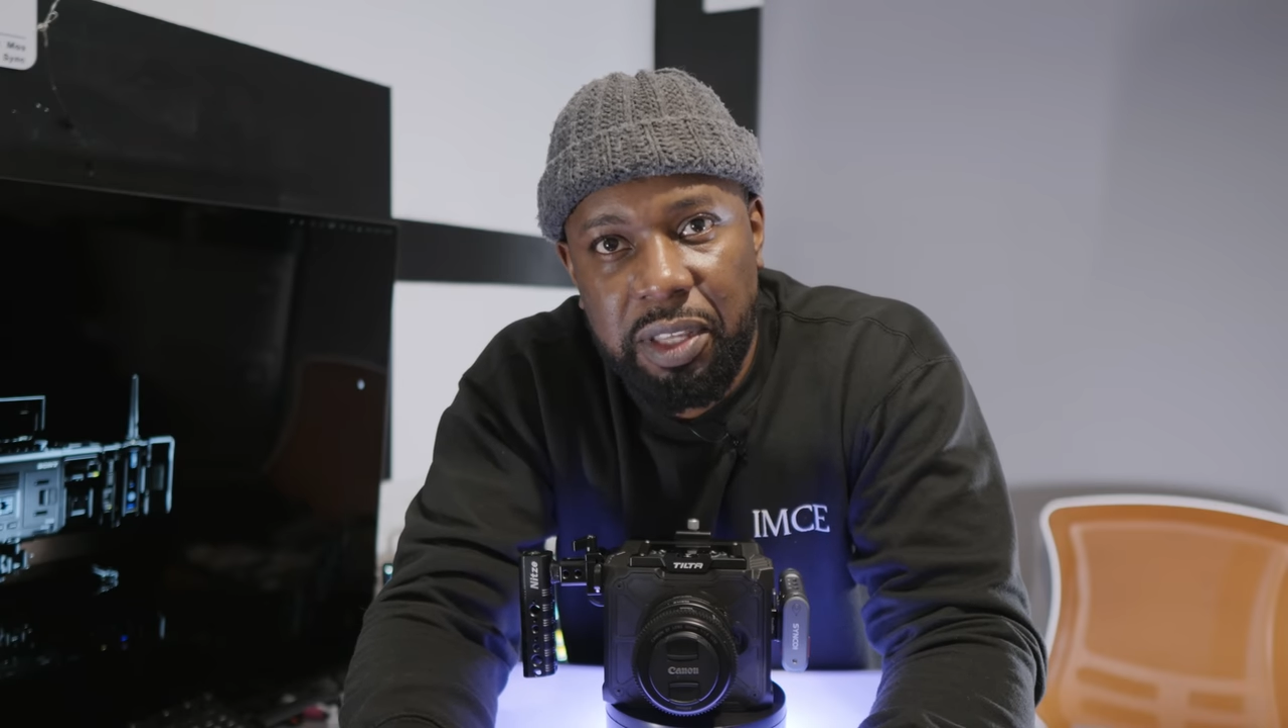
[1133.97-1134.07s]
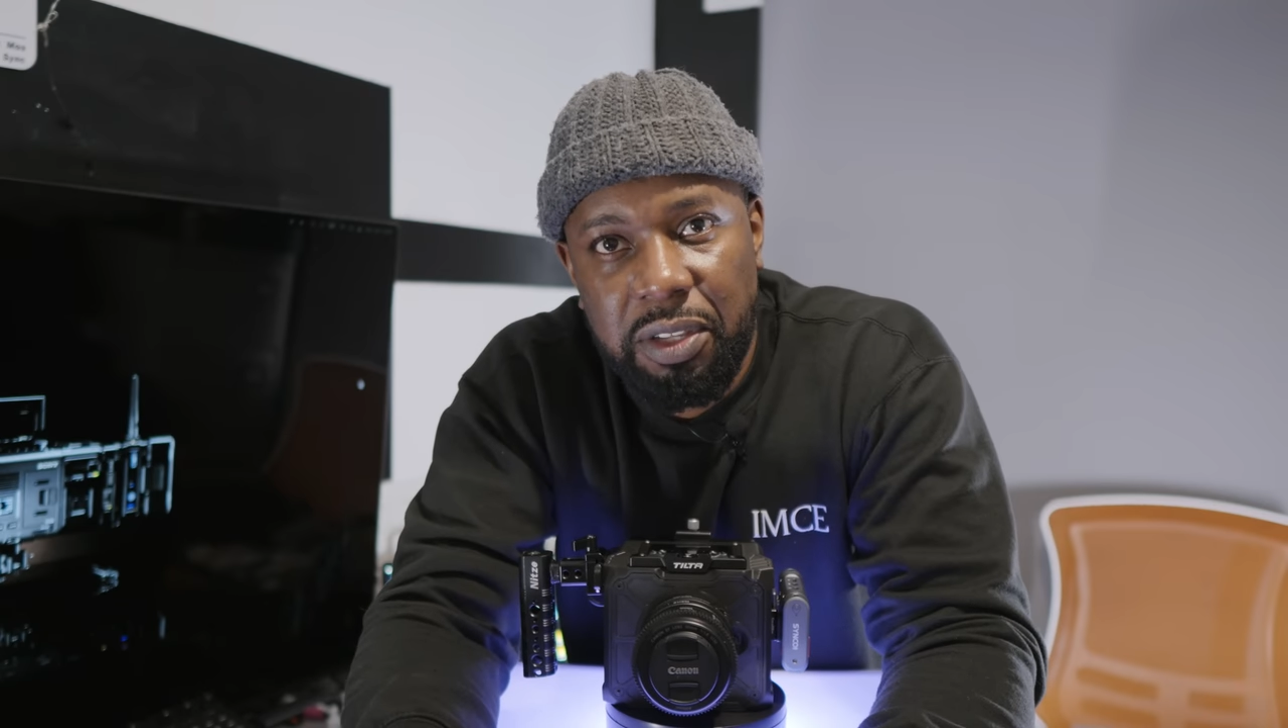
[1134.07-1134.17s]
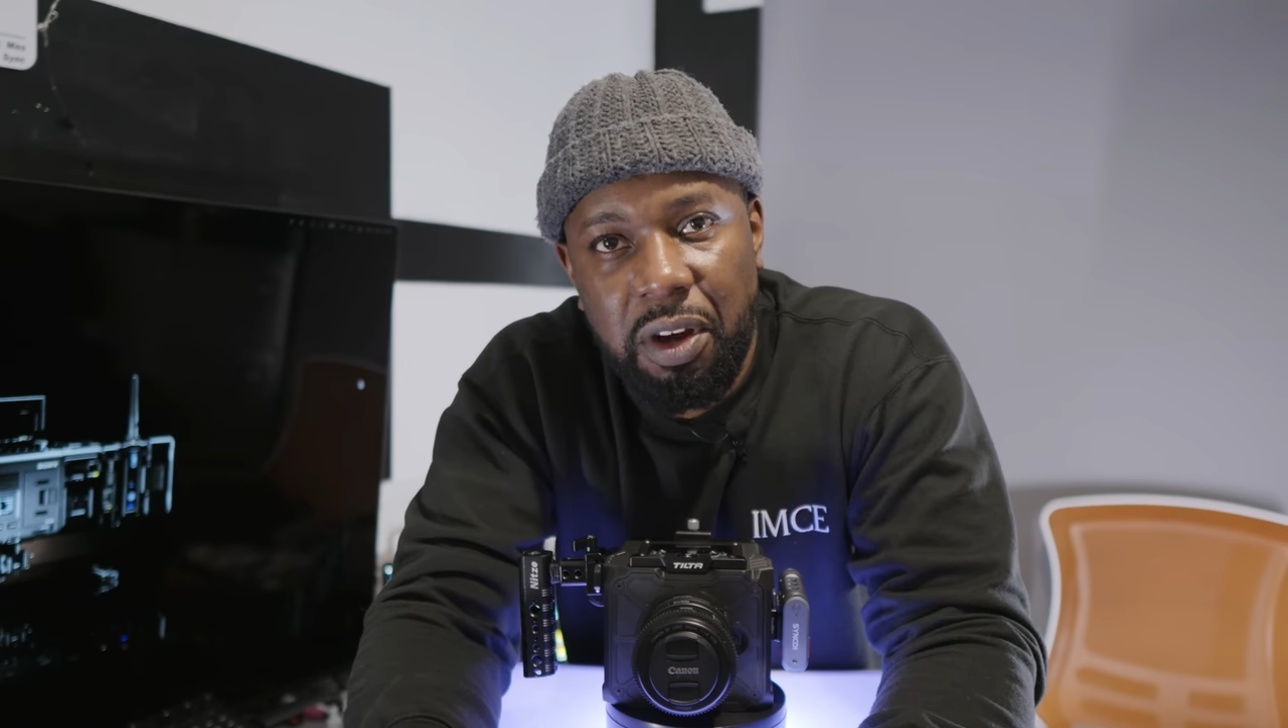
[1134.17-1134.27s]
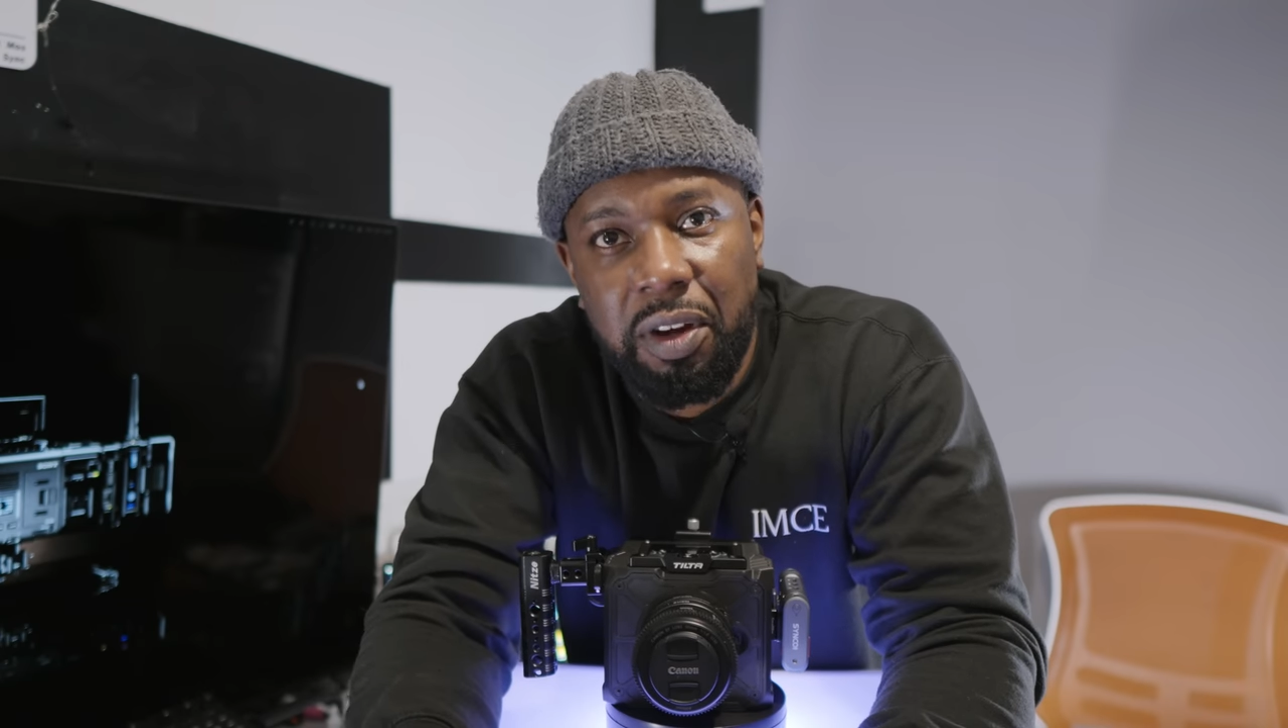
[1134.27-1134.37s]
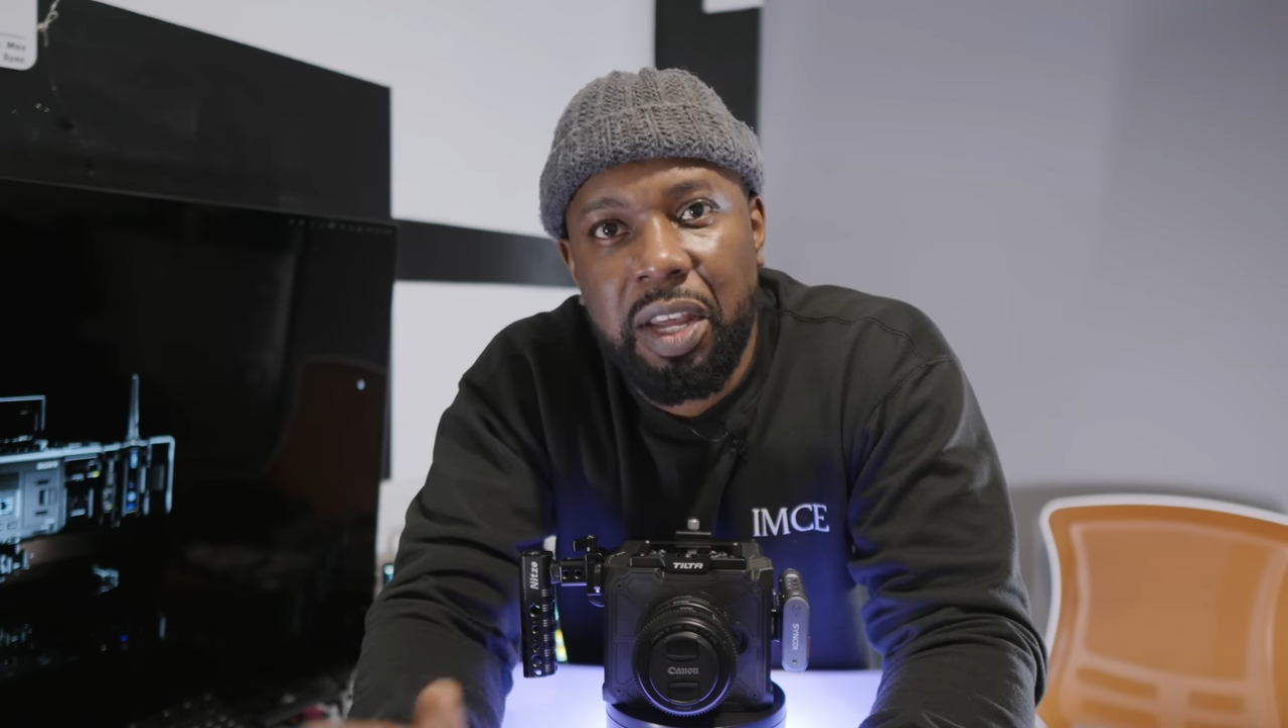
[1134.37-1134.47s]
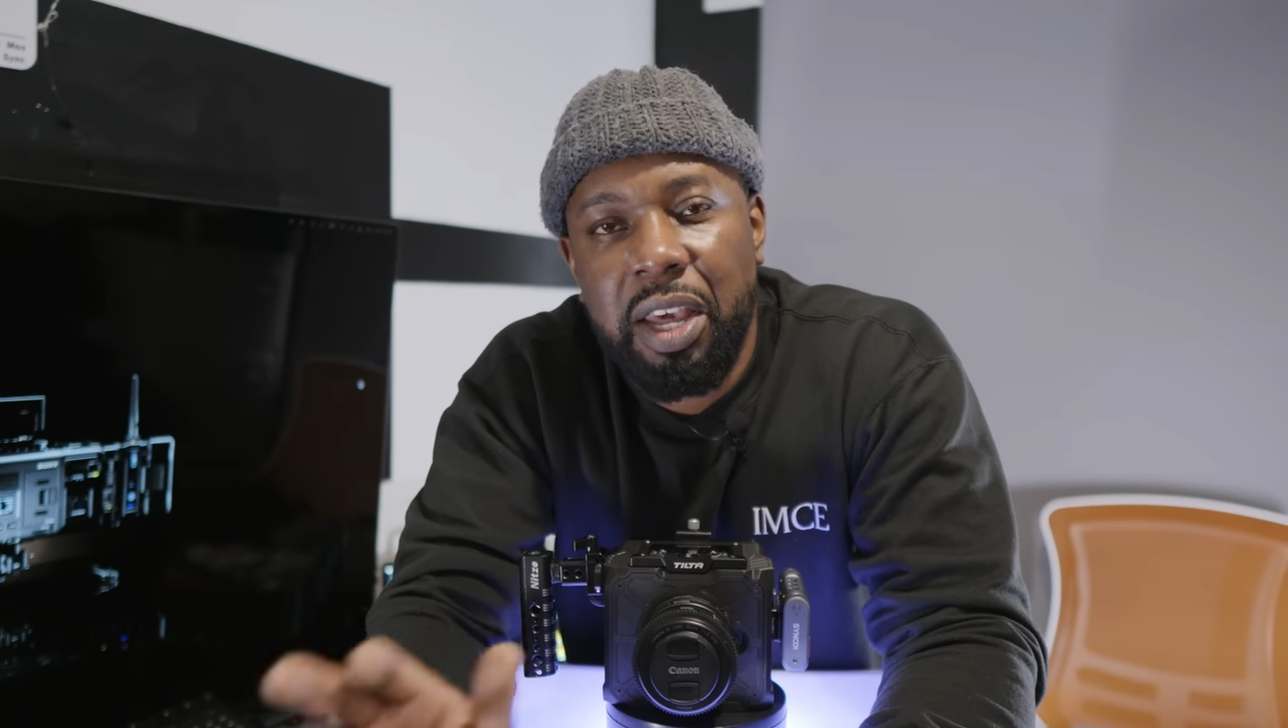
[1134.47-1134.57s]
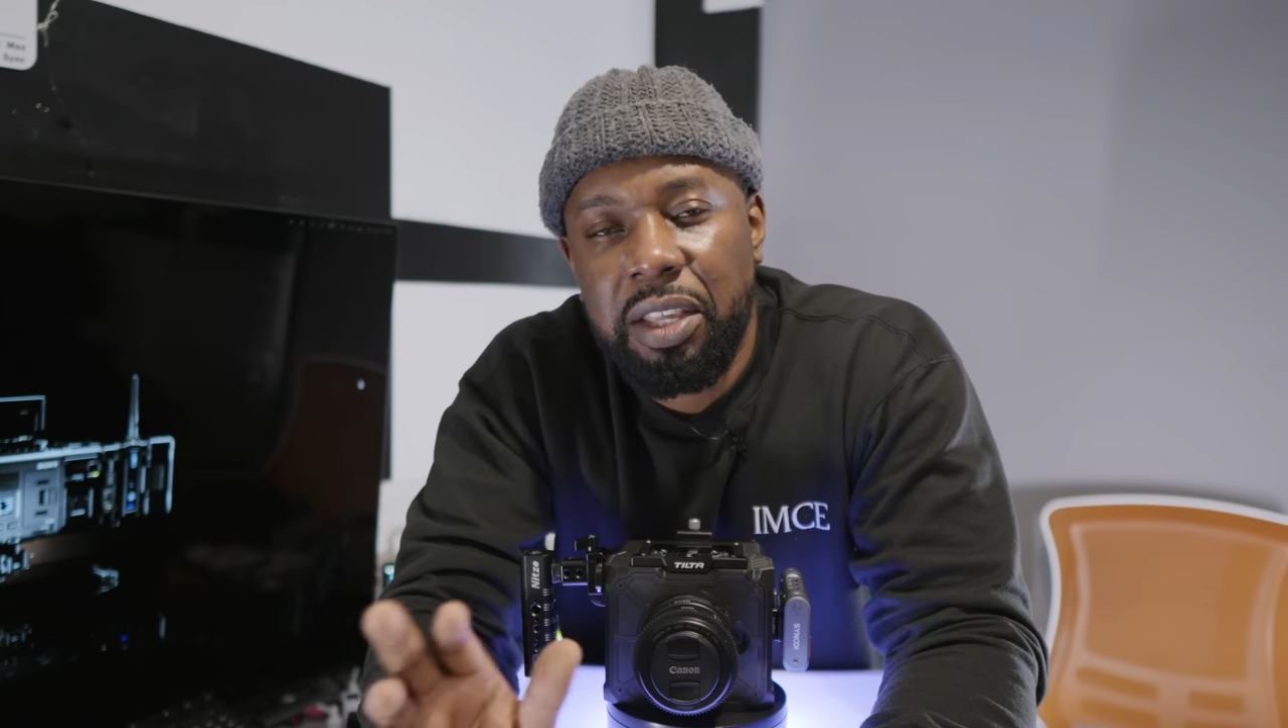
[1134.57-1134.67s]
stock.